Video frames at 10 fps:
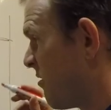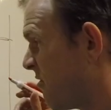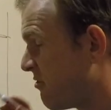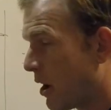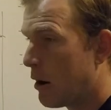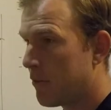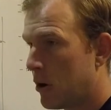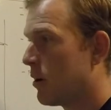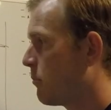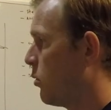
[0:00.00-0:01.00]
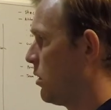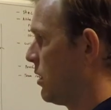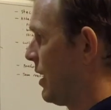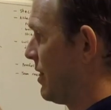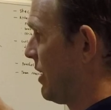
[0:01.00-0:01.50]
Very, very
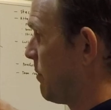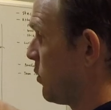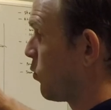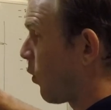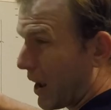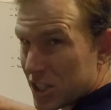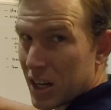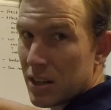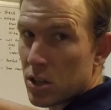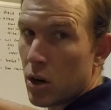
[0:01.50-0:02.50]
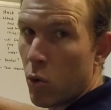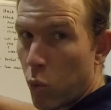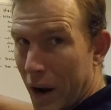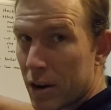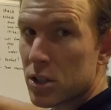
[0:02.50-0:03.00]
important that they be watching to know
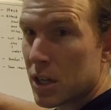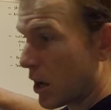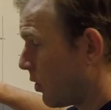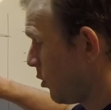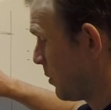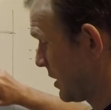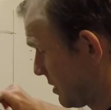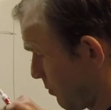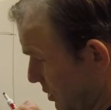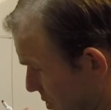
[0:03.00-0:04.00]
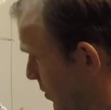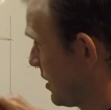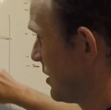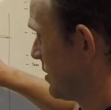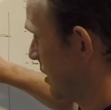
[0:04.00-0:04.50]
where to go, because if we swing
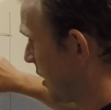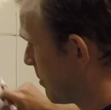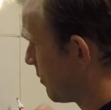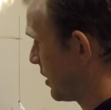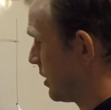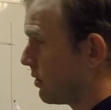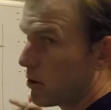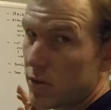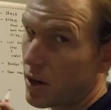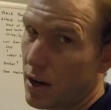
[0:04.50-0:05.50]
the disc and they come over to here, you've done